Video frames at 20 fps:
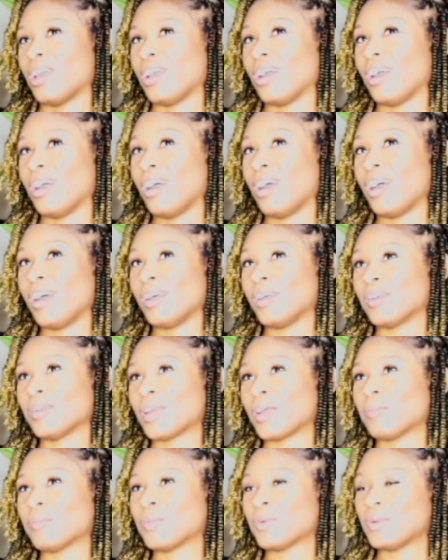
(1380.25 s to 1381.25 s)
I'm
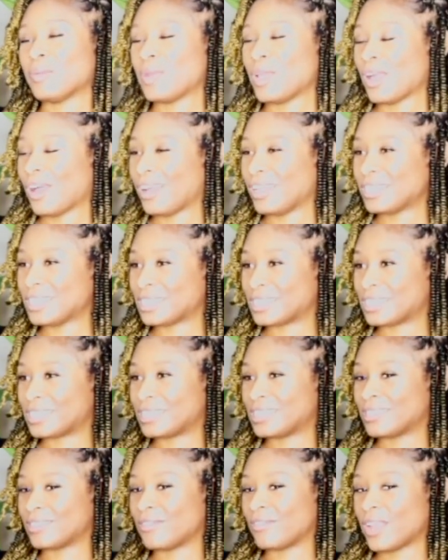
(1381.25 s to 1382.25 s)
going to be
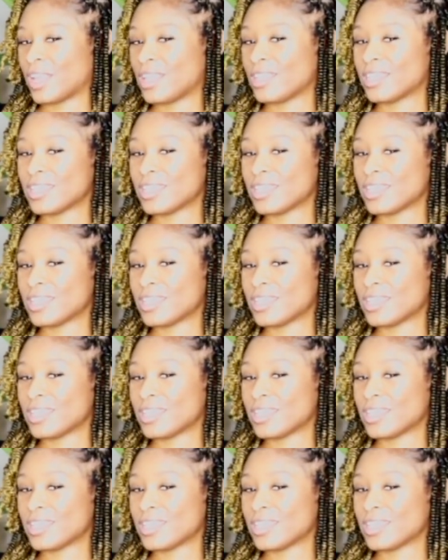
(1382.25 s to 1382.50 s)
honest. Faith